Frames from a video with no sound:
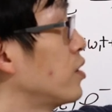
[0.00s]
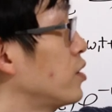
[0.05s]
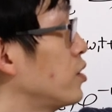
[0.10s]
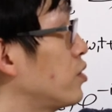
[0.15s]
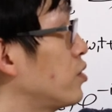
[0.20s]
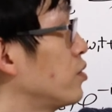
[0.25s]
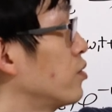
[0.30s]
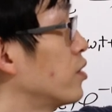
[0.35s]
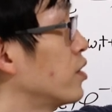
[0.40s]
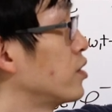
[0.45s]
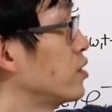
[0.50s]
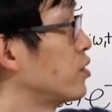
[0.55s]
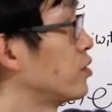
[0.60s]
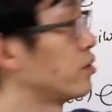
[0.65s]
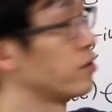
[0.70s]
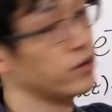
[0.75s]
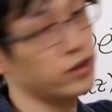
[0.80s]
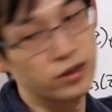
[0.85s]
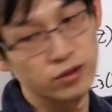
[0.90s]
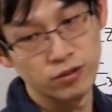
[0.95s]
E2, and
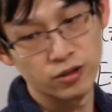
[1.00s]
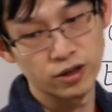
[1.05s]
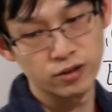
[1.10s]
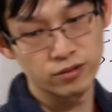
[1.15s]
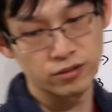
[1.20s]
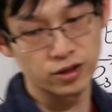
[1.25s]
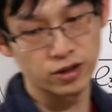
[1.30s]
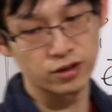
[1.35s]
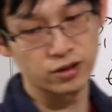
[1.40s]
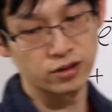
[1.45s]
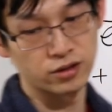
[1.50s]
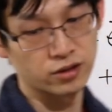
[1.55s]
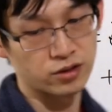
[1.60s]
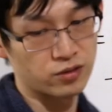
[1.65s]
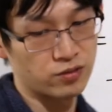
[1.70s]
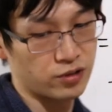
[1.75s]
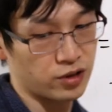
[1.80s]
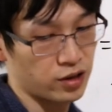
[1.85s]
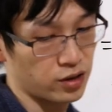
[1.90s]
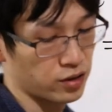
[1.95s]
E2, E1, right? There's
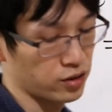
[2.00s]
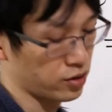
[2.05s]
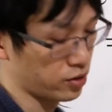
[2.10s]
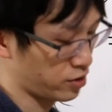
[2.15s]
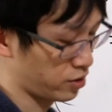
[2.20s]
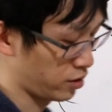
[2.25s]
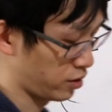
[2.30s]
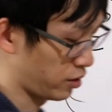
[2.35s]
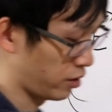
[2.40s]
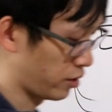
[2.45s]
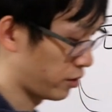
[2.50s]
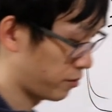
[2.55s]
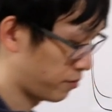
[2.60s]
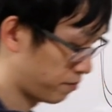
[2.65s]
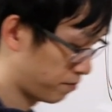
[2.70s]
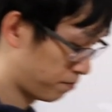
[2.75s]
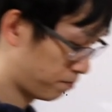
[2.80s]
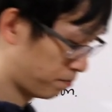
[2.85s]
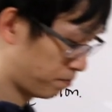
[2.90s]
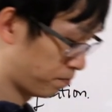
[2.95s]
some redundancy there.
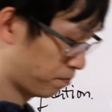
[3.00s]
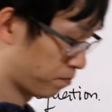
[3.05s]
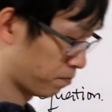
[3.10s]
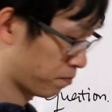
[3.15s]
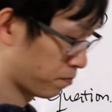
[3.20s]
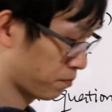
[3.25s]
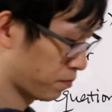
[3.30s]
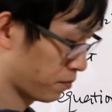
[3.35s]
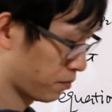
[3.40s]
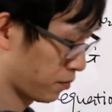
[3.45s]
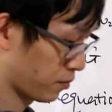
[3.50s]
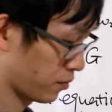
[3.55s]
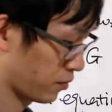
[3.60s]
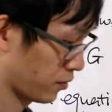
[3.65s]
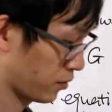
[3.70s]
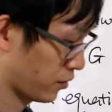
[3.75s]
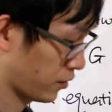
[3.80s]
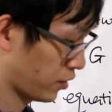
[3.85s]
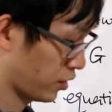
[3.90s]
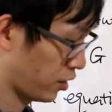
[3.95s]

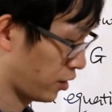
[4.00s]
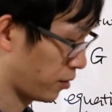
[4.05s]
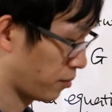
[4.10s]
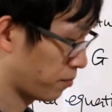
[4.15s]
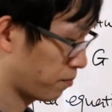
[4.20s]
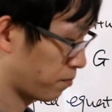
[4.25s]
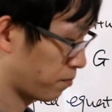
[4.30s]
Okay.